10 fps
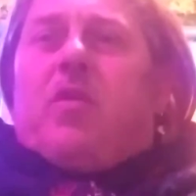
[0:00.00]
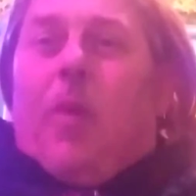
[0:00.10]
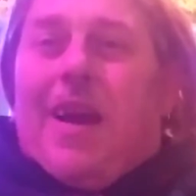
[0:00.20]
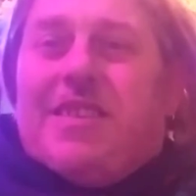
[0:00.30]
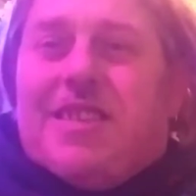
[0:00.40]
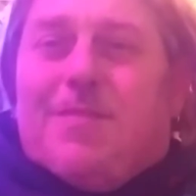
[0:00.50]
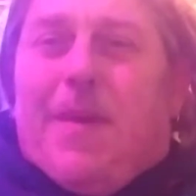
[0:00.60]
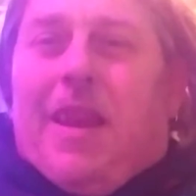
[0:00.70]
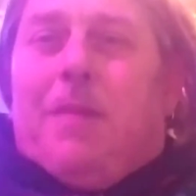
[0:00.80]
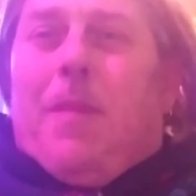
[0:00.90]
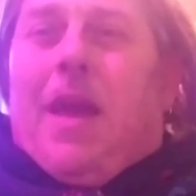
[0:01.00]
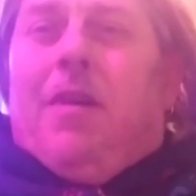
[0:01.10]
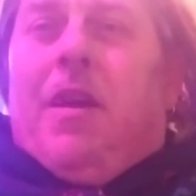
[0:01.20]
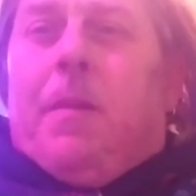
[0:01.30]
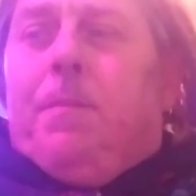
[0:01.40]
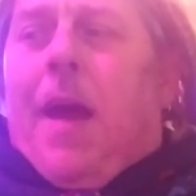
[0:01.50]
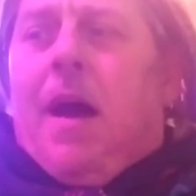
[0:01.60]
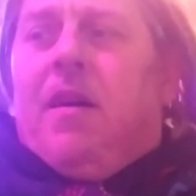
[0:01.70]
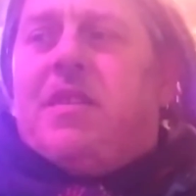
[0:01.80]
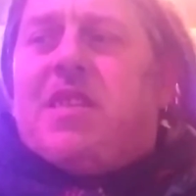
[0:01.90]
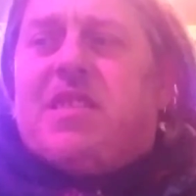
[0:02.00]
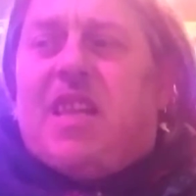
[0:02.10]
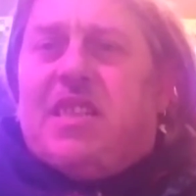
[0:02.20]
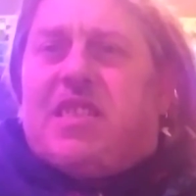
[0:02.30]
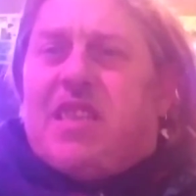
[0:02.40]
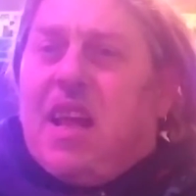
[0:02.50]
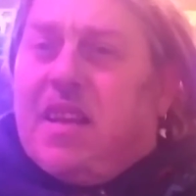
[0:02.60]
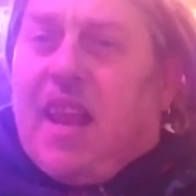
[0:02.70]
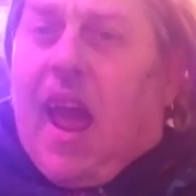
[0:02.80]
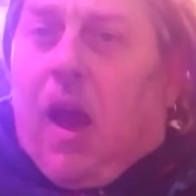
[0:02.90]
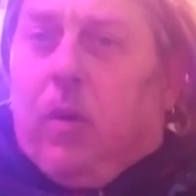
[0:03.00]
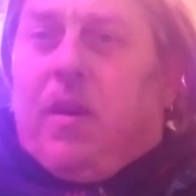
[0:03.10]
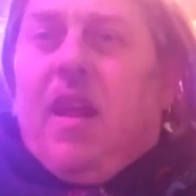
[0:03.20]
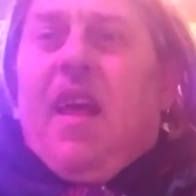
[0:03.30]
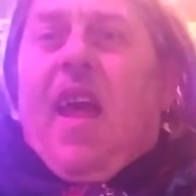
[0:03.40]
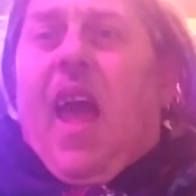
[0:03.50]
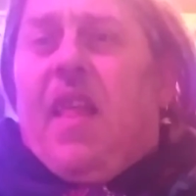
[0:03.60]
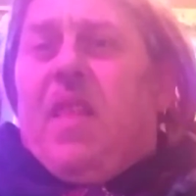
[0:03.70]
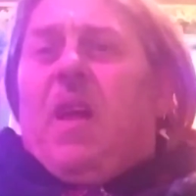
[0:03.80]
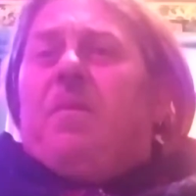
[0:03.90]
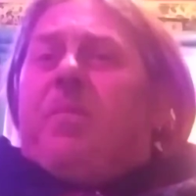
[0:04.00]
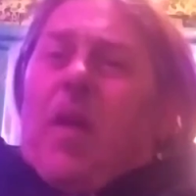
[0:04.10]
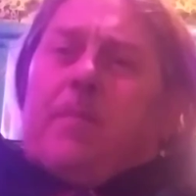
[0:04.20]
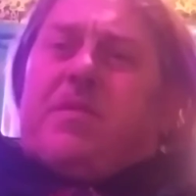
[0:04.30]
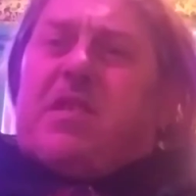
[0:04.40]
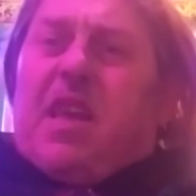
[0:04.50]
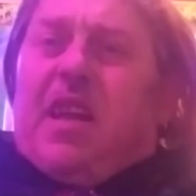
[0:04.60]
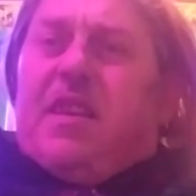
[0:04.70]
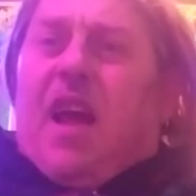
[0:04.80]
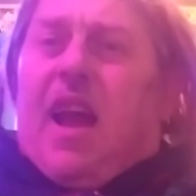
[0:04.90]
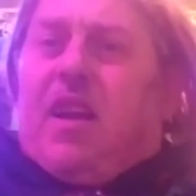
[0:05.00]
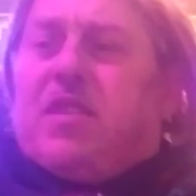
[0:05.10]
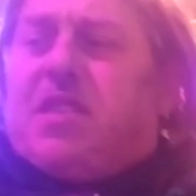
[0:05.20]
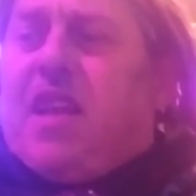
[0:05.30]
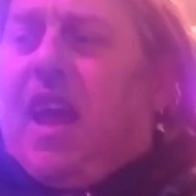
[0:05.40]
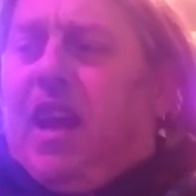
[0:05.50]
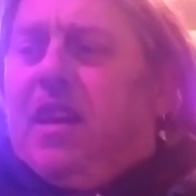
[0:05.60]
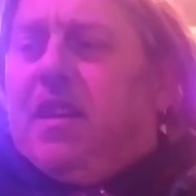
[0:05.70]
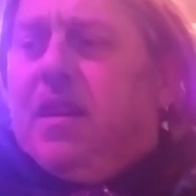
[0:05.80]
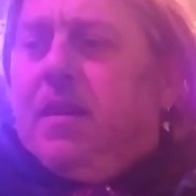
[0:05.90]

twice as many mail-in ballots as they sent out and then flips the entire state.